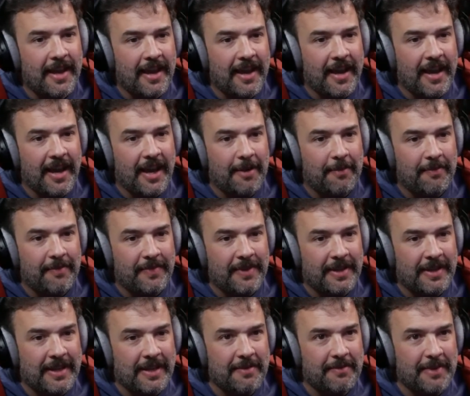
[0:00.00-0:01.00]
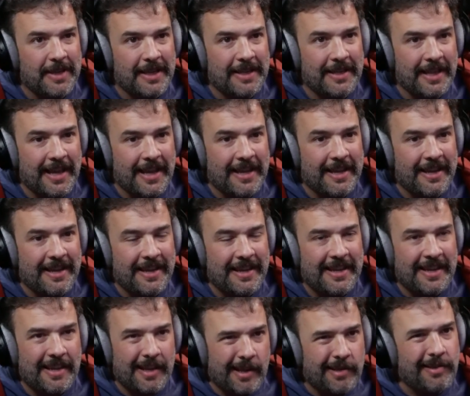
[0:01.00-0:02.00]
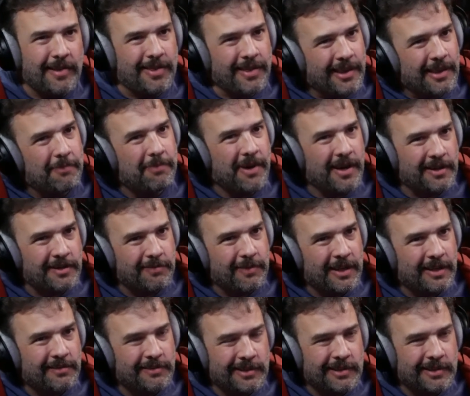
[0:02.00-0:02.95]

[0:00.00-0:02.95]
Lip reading: It didn't mean like, that's the thing that bugs me.